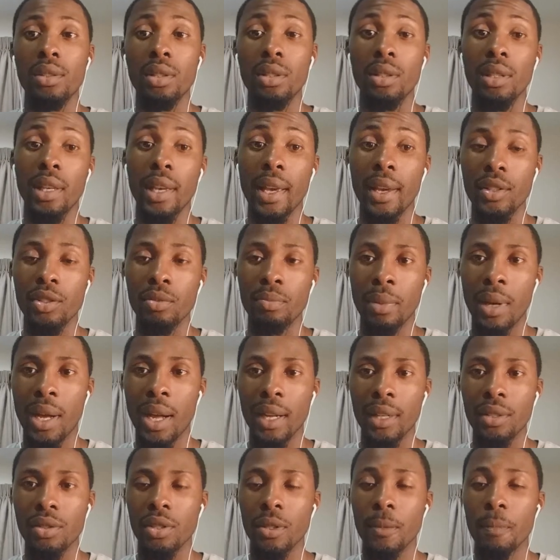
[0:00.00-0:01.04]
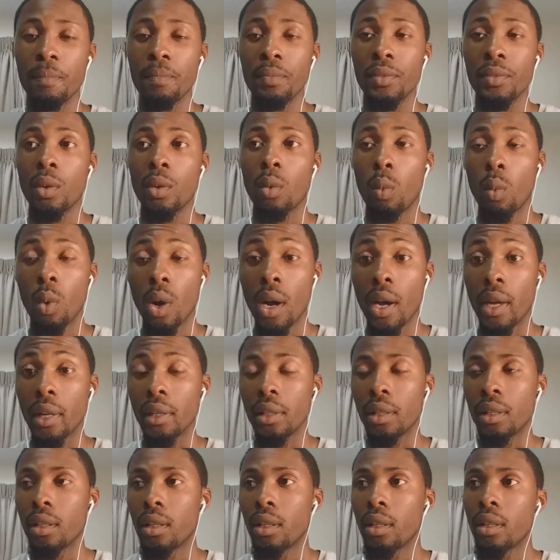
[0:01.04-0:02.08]
to the Xbox
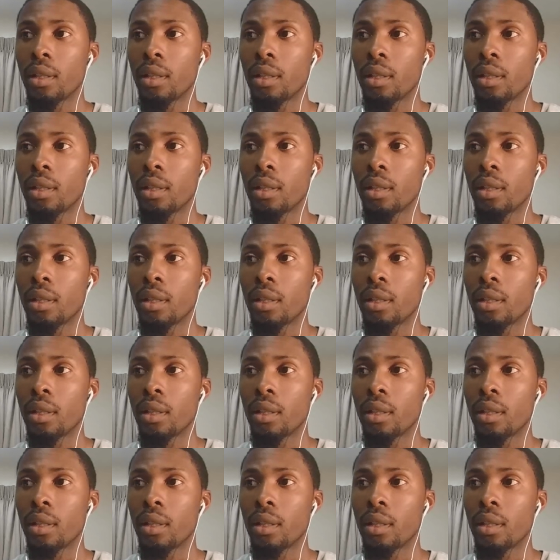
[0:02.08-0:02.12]
One.